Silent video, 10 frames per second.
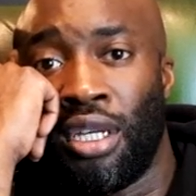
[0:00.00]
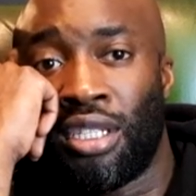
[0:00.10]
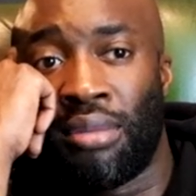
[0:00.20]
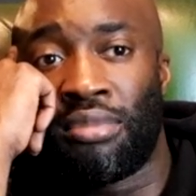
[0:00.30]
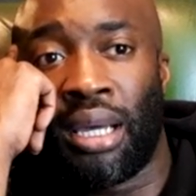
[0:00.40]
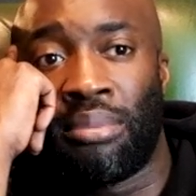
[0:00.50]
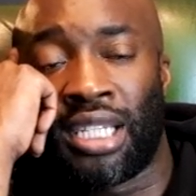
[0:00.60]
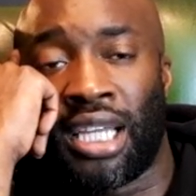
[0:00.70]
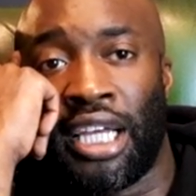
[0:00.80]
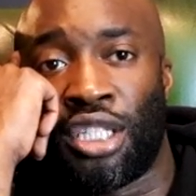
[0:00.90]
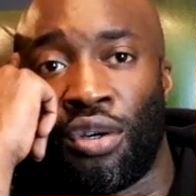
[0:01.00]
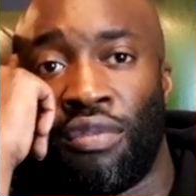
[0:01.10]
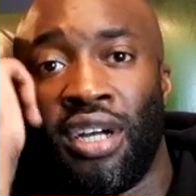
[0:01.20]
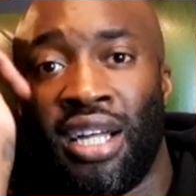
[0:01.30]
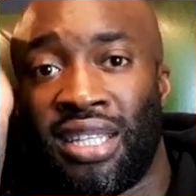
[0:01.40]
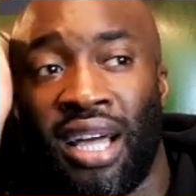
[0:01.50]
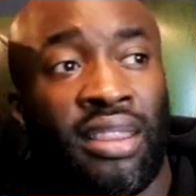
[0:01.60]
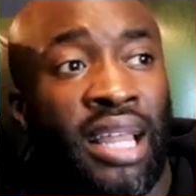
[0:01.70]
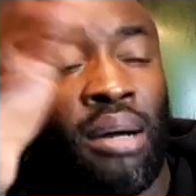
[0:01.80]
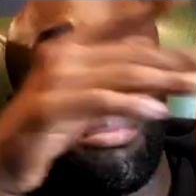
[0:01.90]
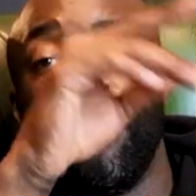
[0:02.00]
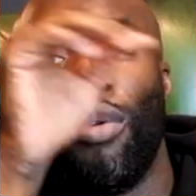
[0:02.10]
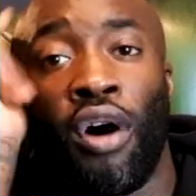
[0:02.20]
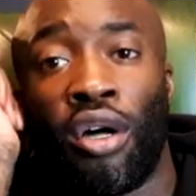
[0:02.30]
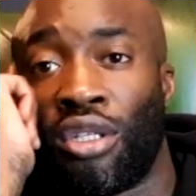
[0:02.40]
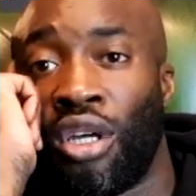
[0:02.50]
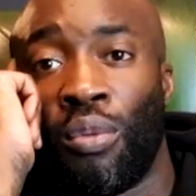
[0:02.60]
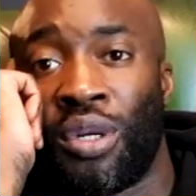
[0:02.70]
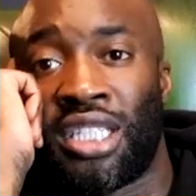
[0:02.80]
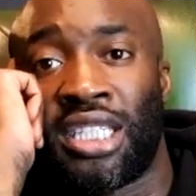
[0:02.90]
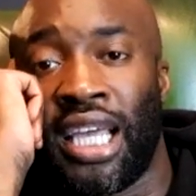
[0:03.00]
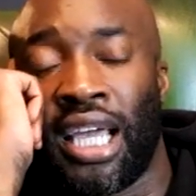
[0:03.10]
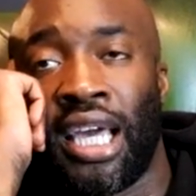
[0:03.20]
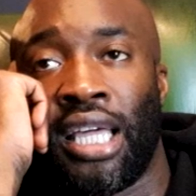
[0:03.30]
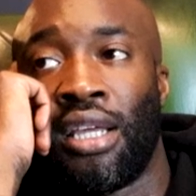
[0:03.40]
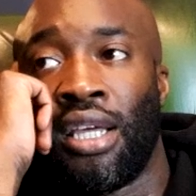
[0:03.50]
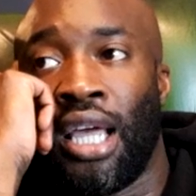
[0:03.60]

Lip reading: Sometimes the case of done that, move on, don't want to see it again.